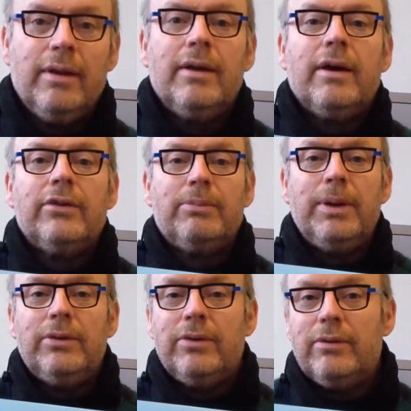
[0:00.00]
I
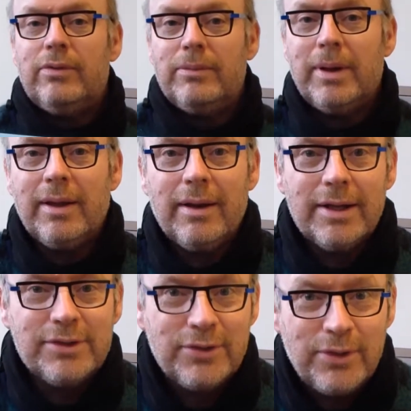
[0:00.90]
speak to you from my
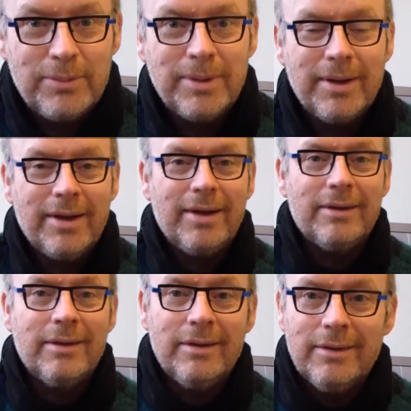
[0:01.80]
classroom
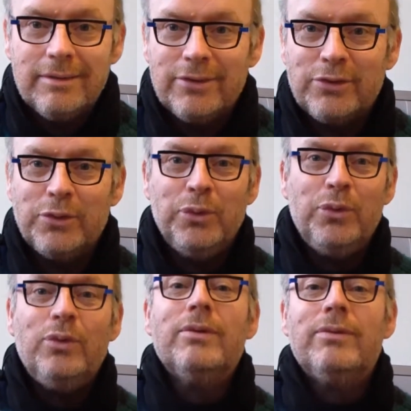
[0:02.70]
and the
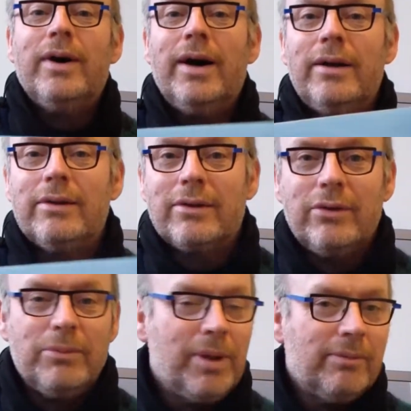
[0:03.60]
school vinyl
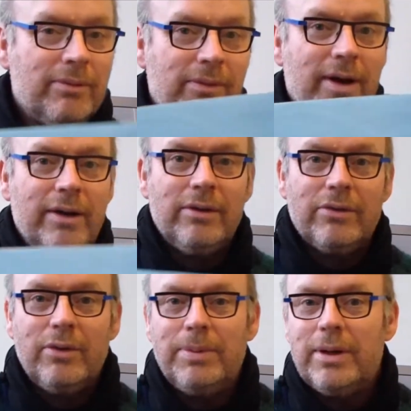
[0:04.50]
group. We have a vinyl
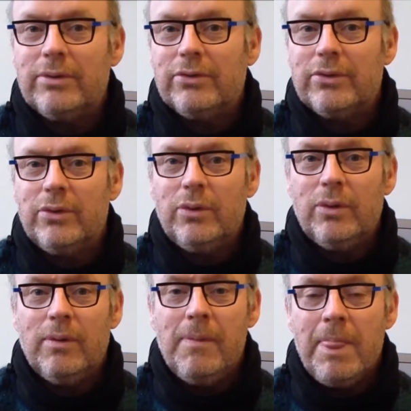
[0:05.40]
group here at the
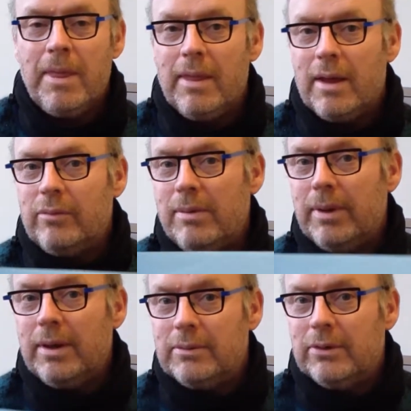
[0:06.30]
school and we
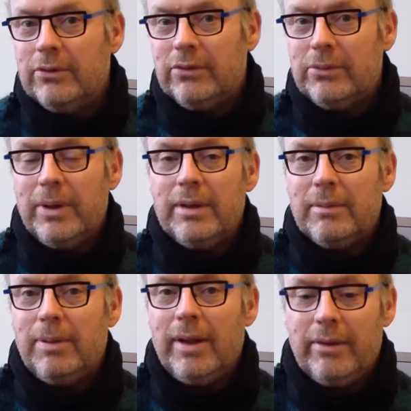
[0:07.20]
meet once a week to
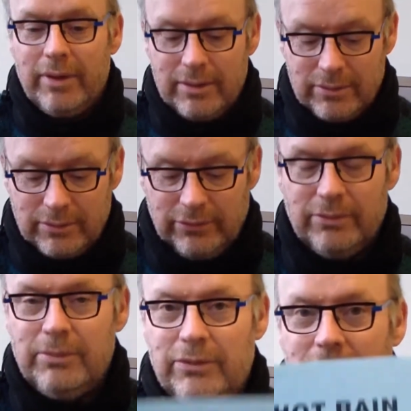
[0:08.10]
play records,
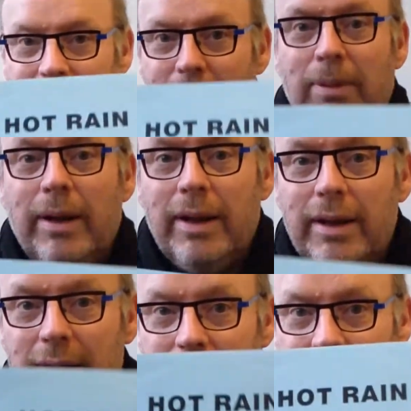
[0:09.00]
and we certainly played
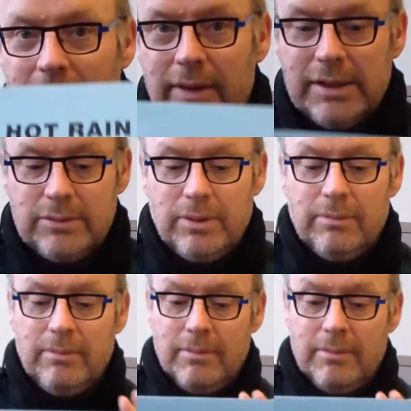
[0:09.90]
this one.